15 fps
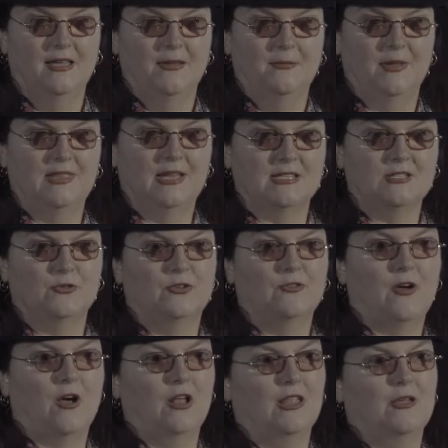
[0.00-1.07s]
but that's sort of
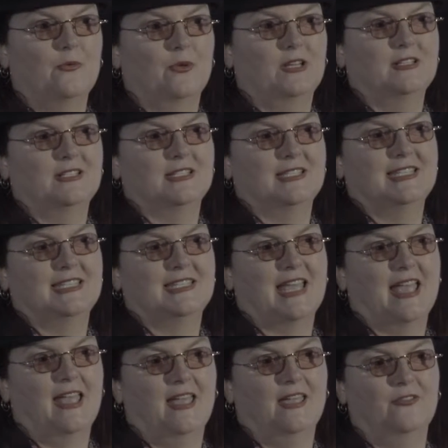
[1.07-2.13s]
all I wanted to
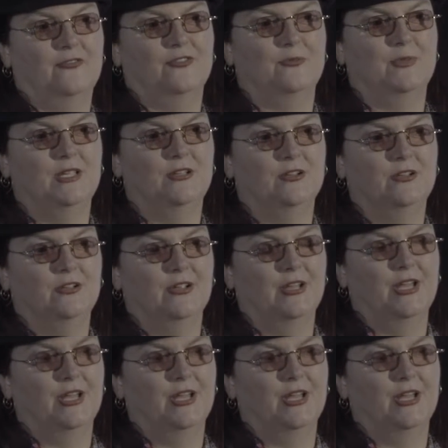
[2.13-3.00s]
say from here.